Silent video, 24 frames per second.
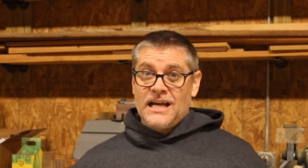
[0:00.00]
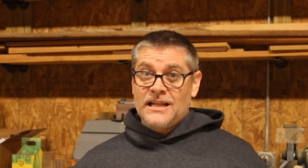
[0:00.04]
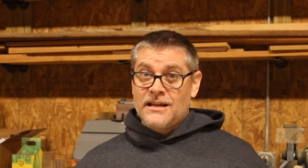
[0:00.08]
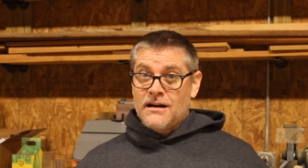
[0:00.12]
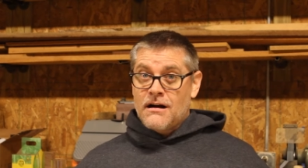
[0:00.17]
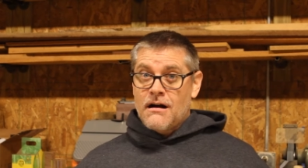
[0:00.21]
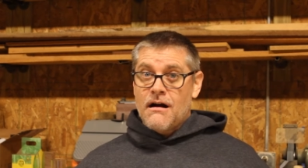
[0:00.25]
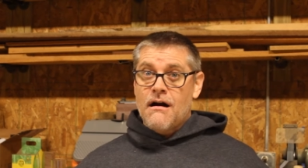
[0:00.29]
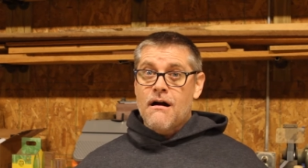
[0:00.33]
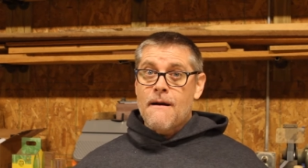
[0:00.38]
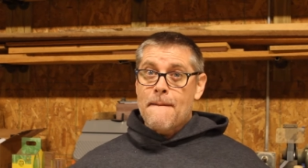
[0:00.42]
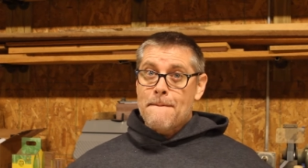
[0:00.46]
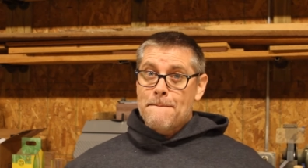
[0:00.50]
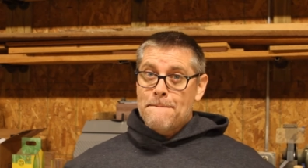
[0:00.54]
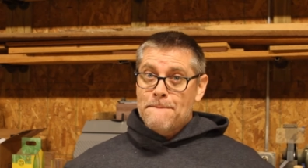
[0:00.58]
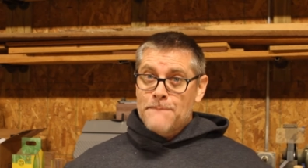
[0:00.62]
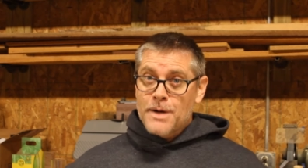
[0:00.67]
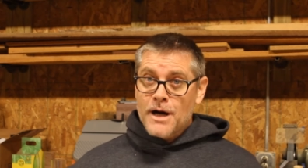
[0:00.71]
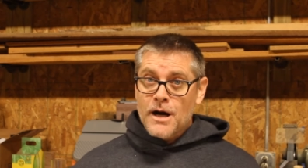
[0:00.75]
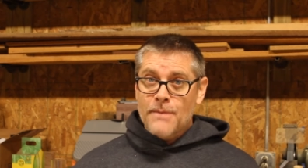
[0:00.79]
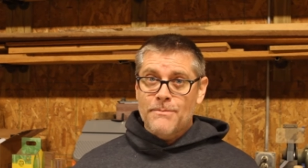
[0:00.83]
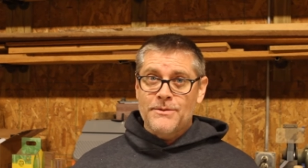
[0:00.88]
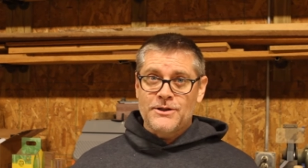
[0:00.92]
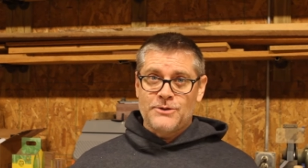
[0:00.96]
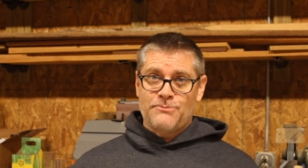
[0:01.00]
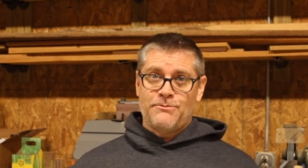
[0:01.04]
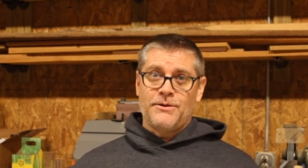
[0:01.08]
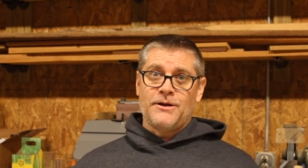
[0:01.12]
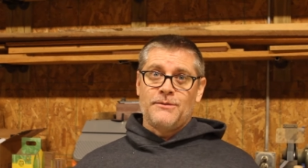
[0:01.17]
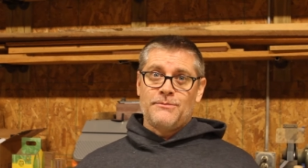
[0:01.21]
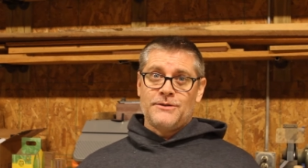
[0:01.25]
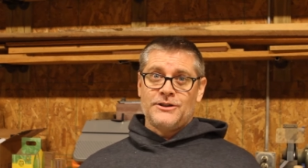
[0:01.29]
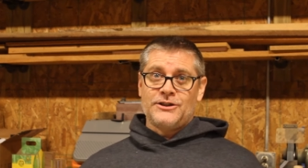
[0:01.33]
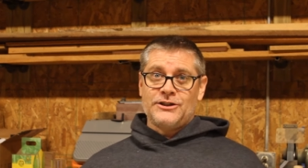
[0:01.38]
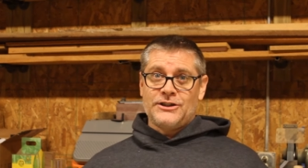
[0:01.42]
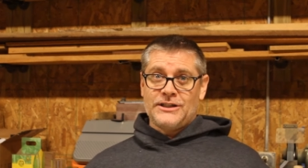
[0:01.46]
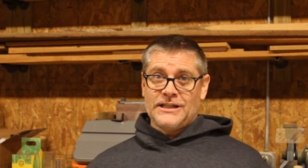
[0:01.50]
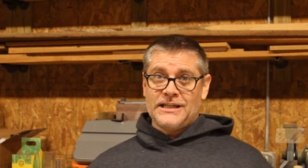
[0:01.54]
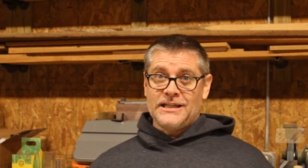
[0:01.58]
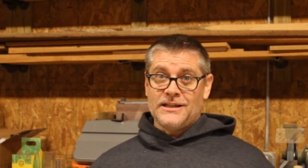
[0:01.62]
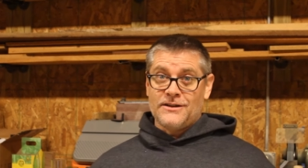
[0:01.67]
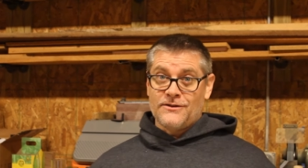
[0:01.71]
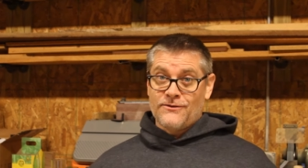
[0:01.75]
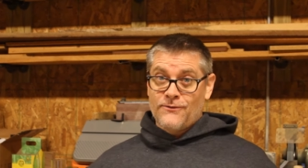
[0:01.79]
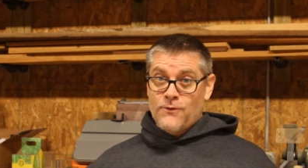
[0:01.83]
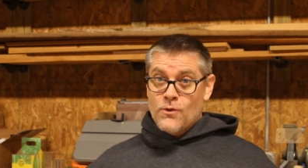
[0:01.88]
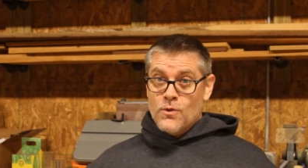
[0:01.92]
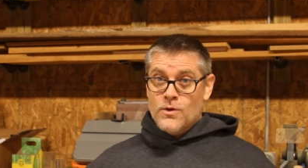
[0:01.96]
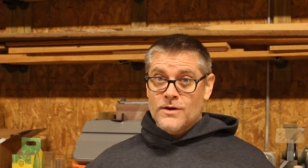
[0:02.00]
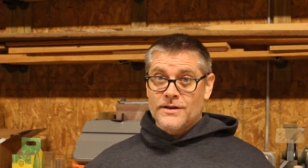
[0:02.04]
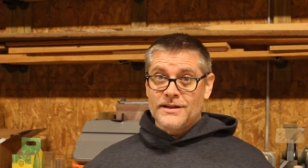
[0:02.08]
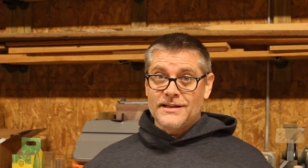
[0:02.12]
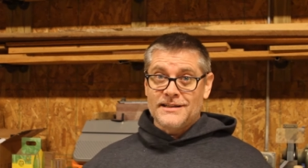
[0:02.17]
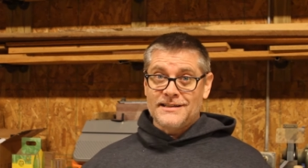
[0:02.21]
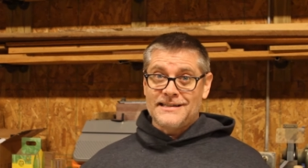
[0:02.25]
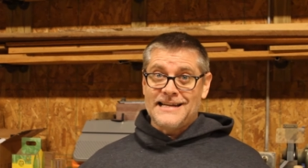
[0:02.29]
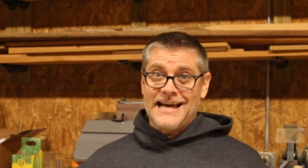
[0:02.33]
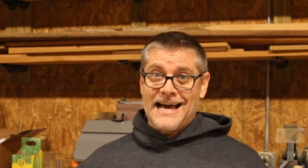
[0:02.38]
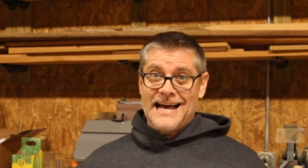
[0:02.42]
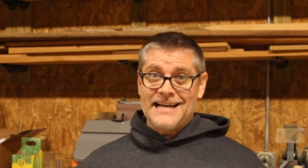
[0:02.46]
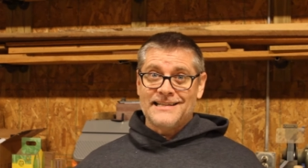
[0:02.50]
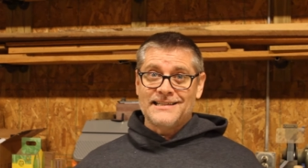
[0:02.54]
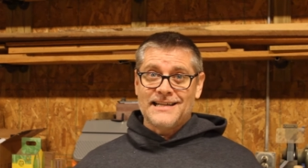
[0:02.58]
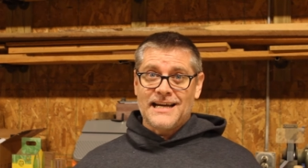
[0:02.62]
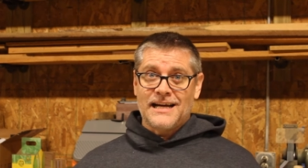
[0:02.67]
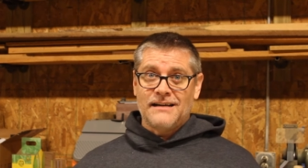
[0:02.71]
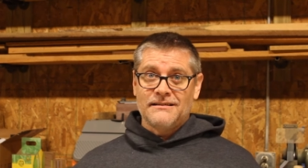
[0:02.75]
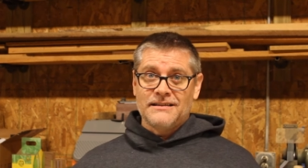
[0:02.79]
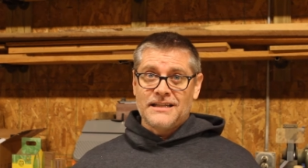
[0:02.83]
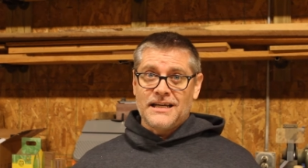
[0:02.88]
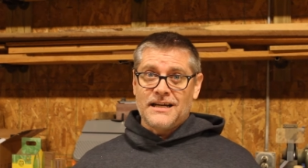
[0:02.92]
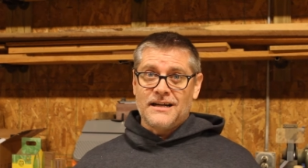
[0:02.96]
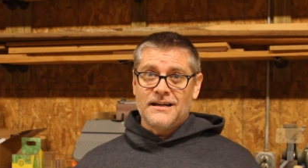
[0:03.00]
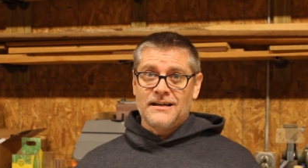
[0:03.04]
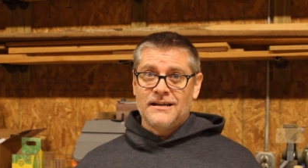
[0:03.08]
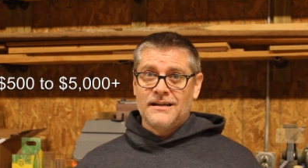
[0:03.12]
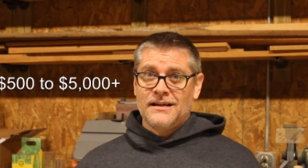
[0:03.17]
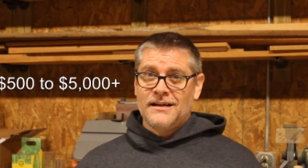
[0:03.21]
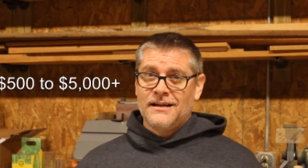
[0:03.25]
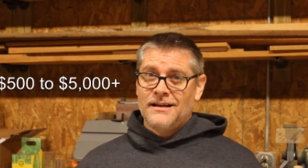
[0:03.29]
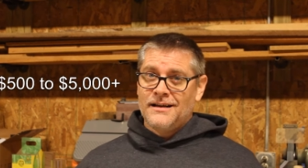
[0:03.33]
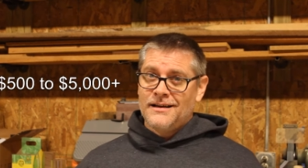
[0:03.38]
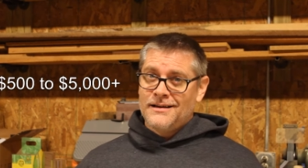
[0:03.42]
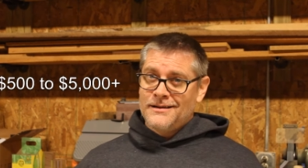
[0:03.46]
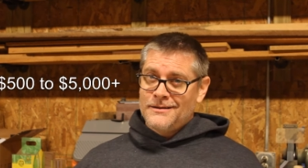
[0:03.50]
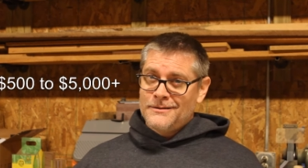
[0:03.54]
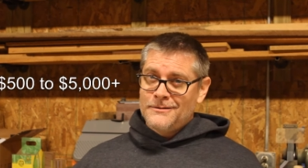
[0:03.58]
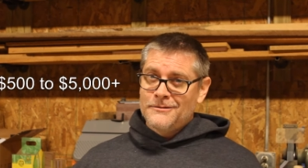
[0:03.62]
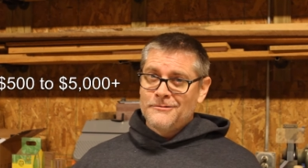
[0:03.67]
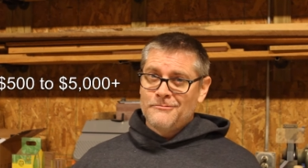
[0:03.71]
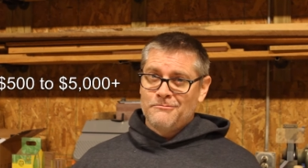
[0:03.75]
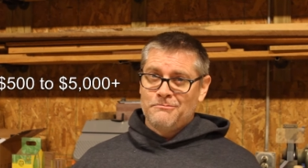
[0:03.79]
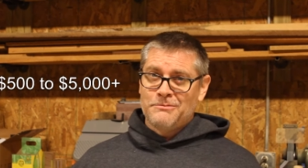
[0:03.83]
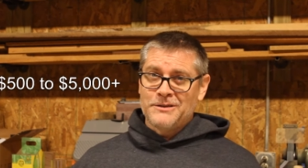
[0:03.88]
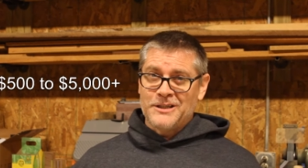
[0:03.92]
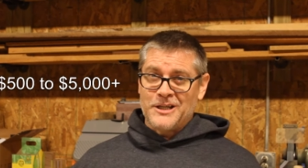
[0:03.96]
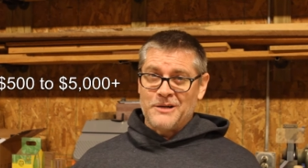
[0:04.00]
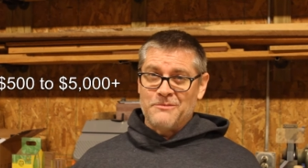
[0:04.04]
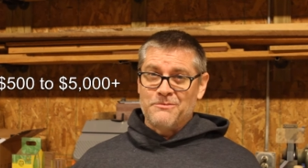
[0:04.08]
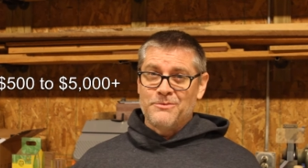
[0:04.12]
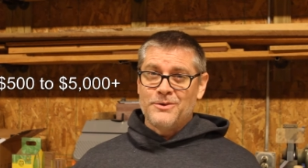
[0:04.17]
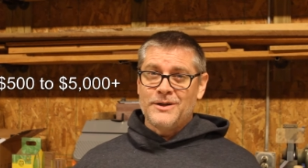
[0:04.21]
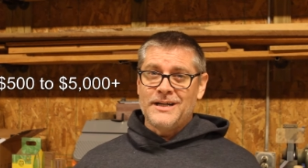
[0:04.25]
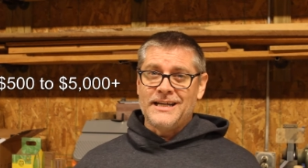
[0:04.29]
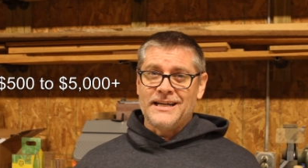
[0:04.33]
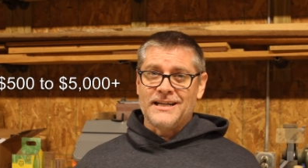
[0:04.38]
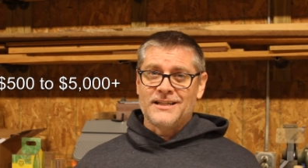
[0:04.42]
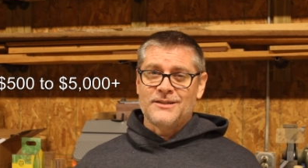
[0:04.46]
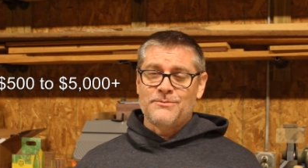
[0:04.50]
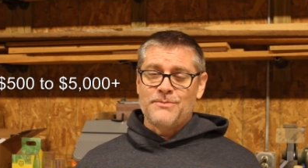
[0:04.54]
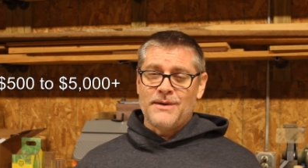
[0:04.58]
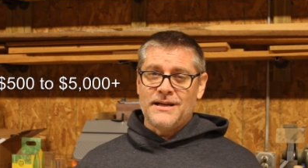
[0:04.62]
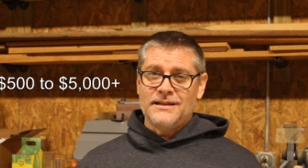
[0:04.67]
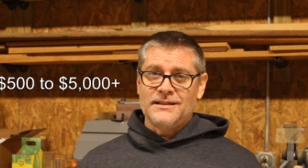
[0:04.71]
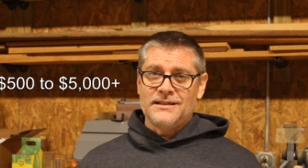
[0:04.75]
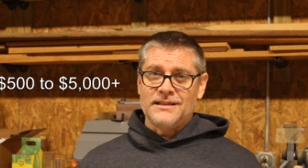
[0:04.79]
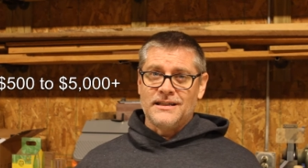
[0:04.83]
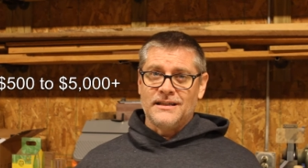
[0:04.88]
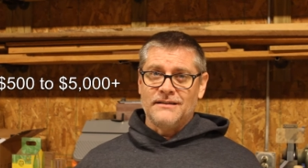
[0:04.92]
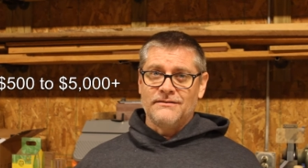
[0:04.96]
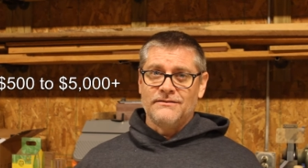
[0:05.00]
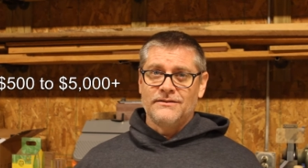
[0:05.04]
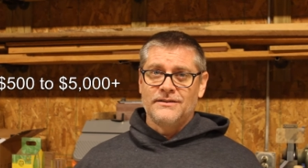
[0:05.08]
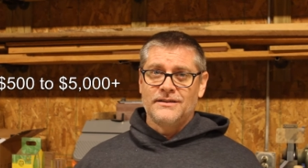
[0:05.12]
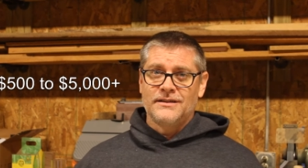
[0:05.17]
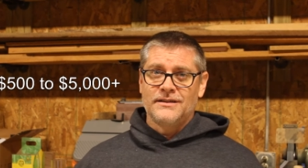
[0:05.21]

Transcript: And there are purpose-built machines for this task out there, but they're pretty expensive.